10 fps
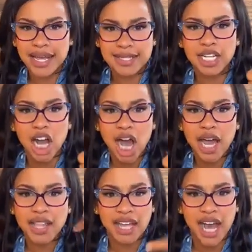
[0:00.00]
It's
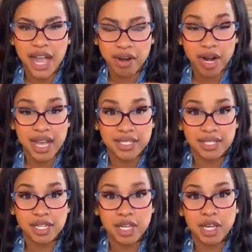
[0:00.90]
God and the
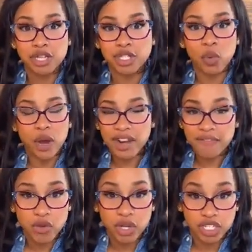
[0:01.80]
IRS. So what if you